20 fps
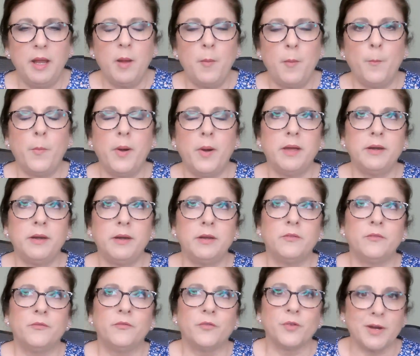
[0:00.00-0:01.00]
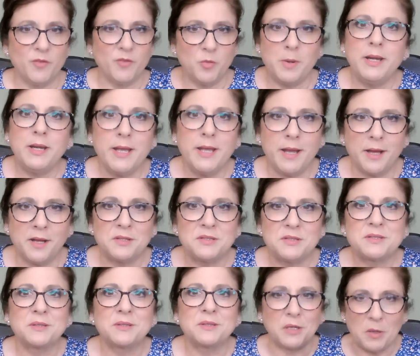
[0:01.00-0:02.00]
But for everybody
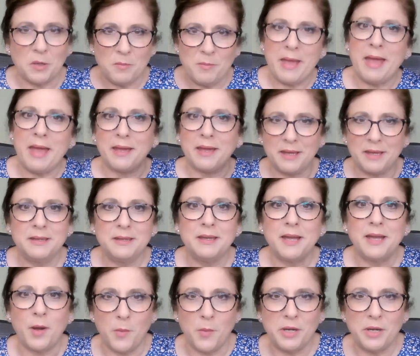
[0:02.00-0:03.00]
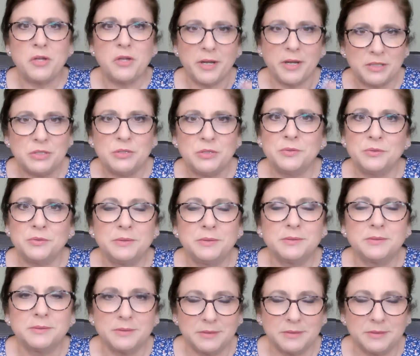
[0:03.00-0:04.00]
else, come back. I want to talk to you,
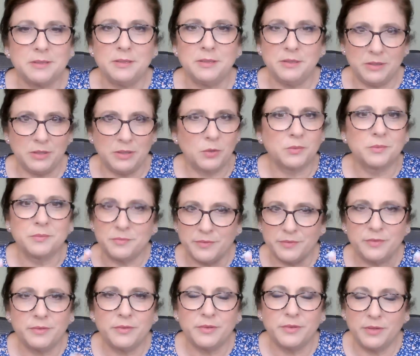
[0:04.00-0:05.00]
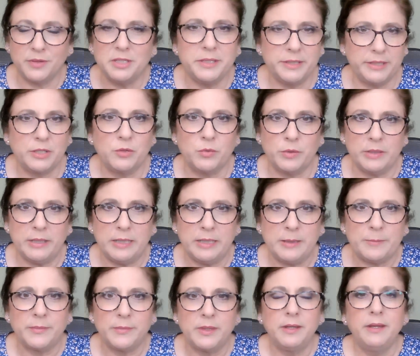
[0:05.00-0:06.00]
the nitty gritty.
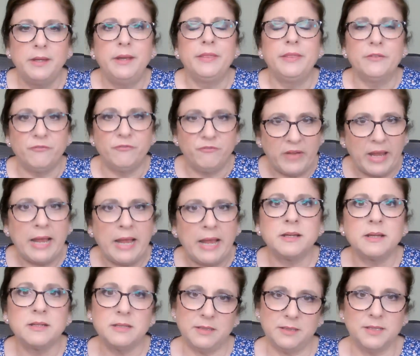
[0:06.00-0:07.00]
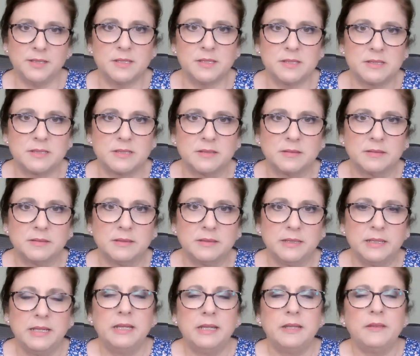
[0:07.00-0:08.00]
The fact is
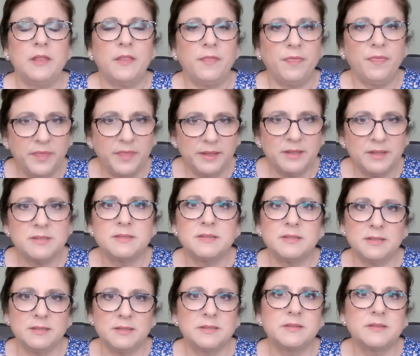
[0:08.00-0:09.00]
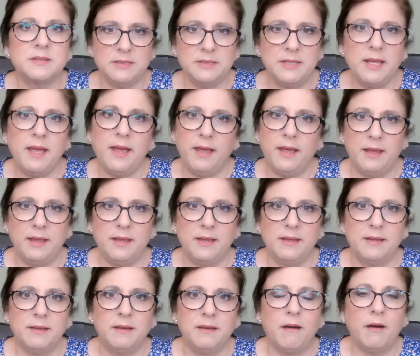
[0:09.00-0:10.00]
that this is the day
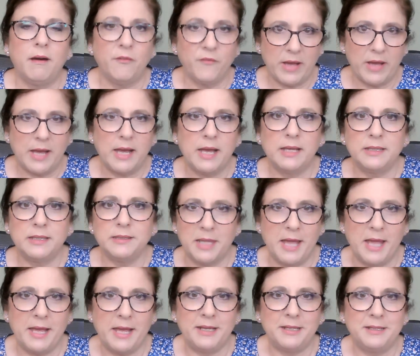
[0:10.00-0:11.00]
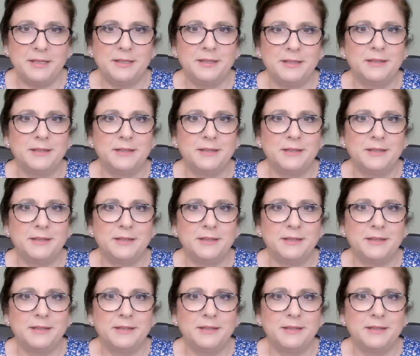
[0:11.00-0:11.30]
of online